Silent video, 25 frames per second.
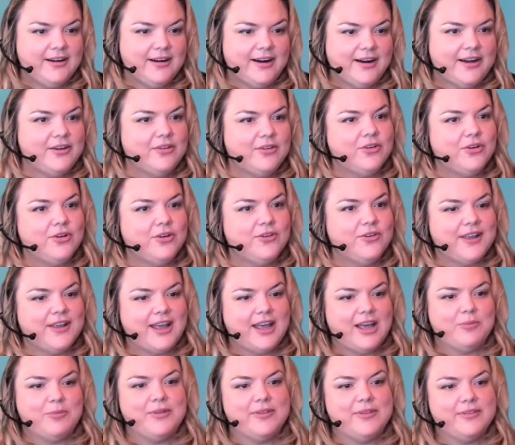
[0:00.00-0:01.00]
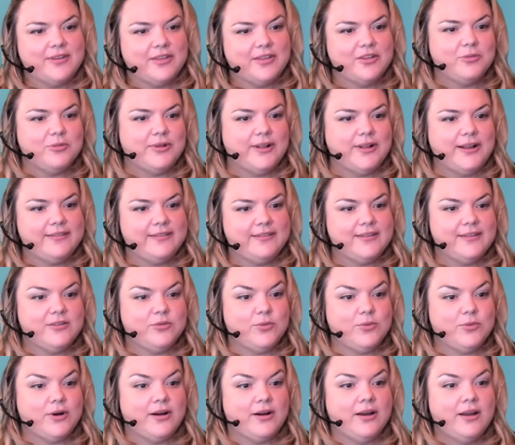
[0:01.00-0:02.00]
I don't know if it happens other places
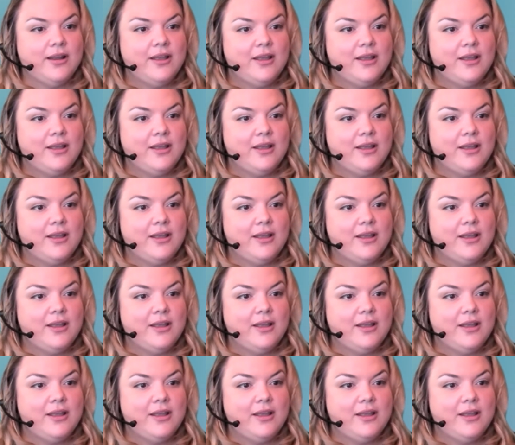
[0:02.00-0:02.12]
where